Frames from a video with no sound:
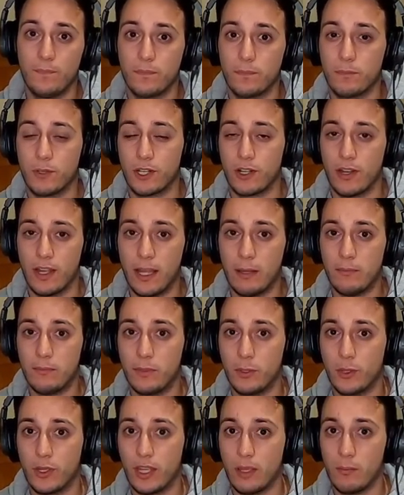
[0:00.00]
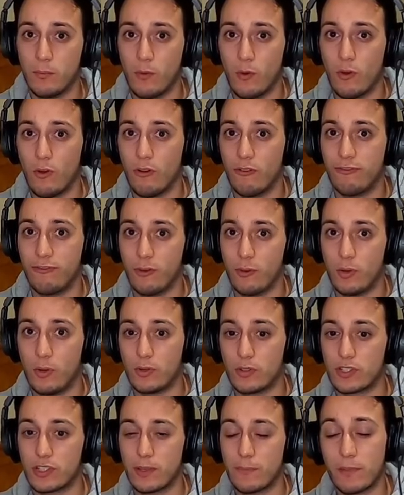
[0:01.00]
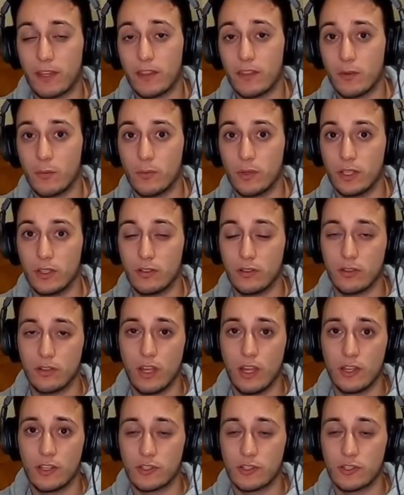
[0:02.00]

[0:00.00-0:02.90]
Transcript: but I am looking more for something that will